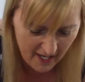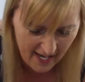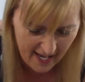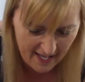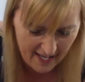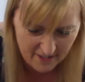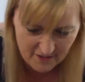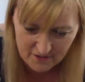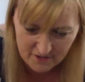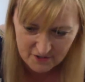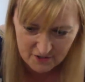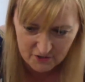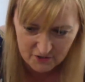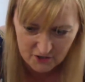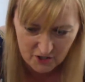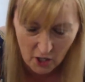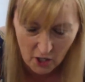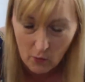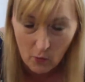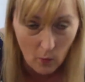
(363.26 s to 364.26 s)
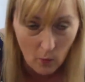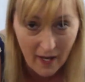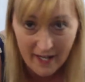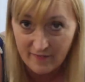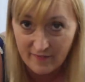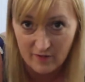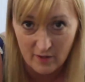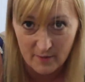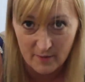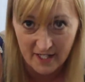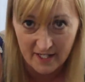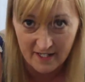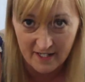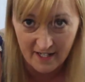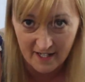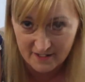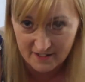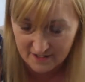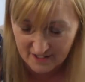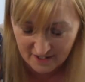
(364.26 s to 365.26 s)
and just go away from it
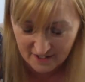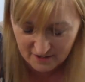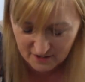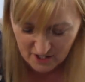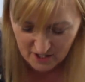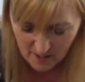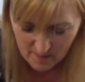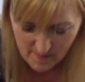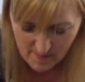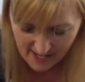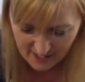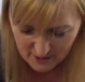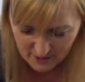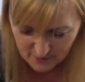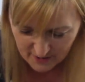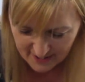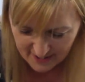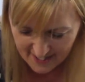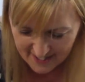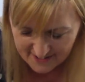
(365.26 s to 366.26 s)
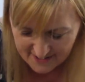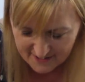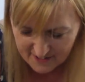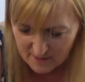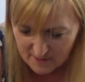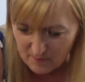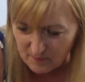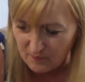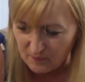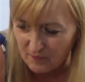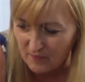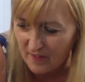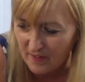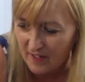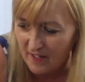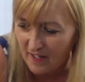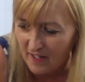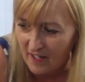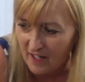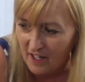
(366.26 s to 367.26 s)
and, and come back to it later.
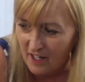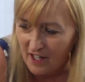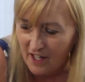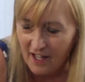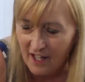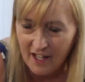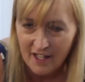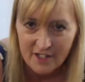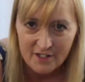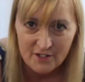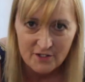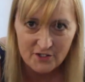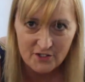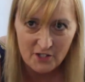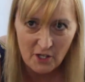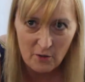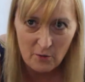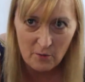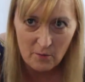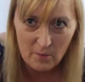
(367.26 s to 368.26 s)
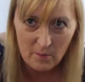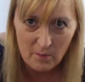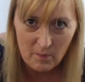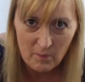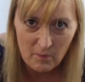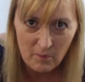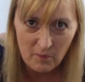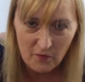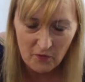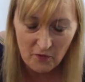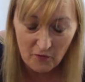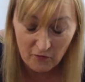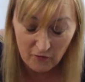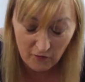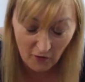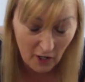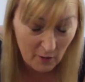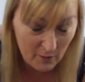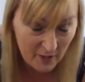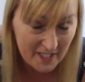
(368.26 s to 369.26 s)
So the
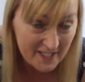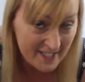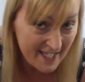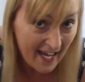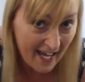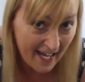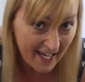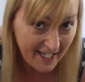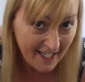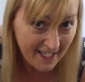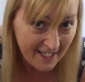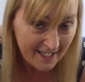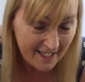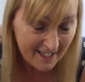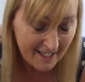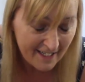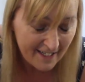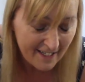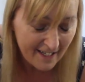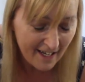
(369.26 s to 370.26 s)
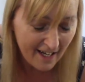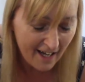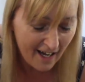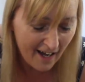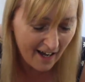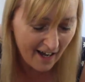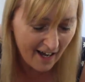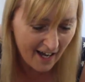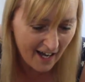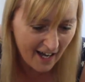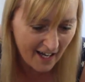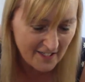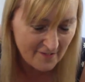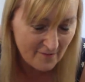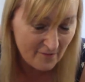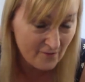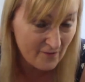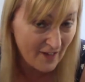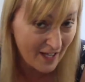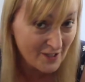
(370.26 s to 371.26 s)
following day, I
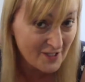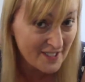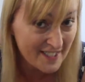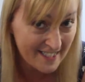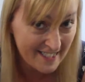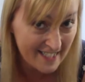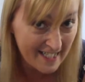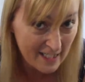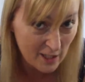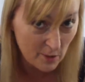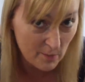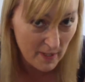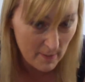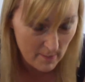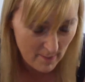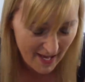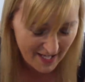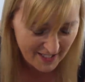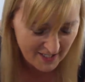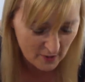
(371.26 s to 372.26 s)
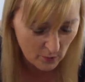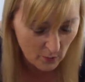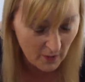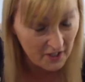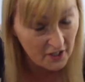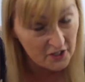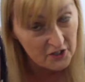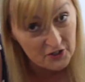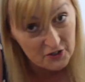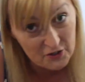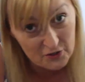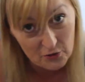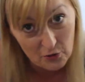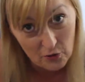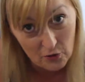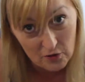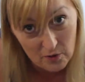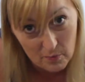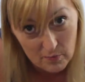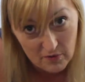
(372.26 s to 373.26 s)
felt a little bit better when I
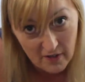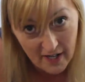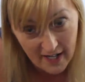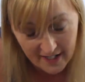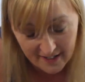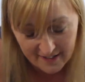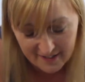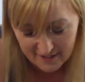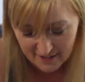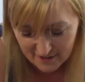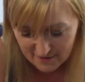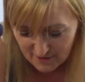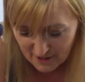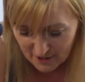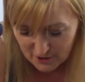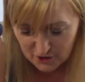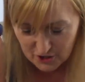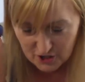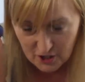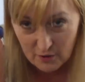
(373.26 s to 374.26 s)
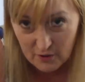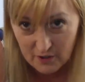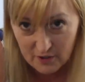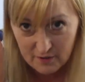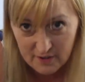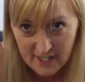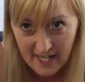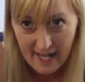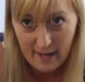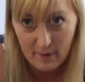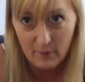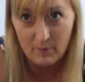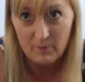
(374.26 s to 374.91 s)
saw the break and I'll, I'll show it you now.